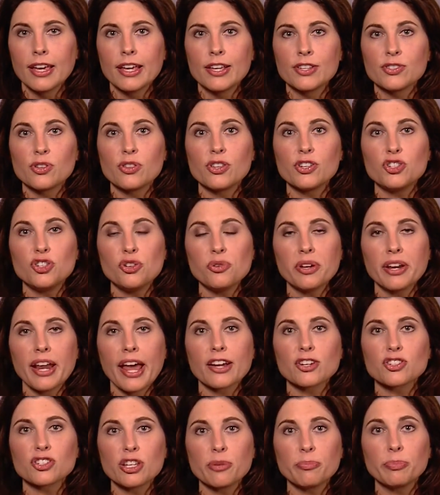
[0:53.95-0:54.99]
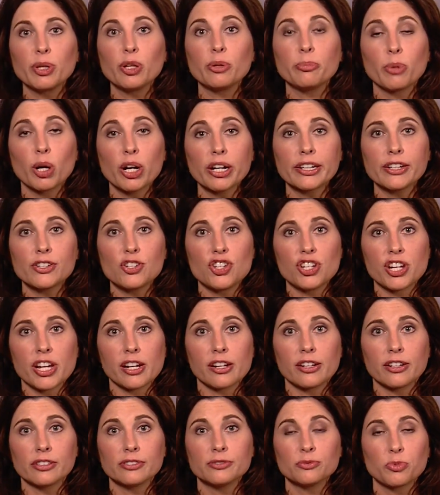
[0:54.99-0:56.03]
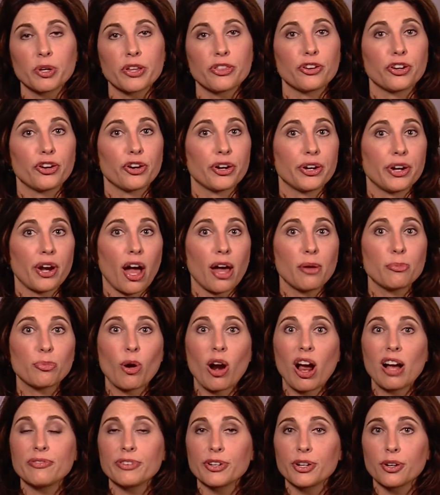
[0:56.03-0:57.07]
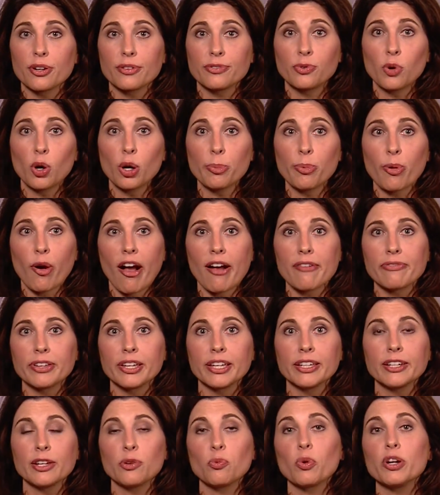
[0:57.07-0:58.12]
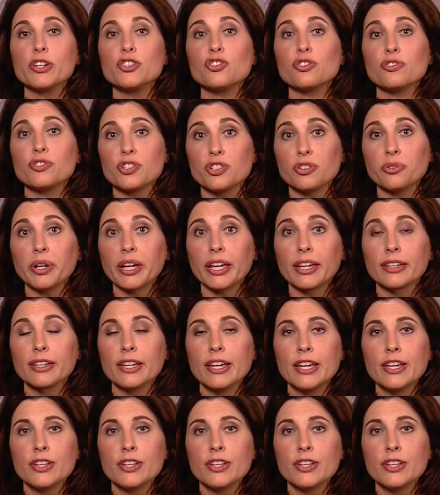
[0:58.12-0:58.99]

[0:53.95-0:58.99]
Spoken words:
so that you can actually build market share, whether you're a nonprofit or a for-profit, in what you're doing,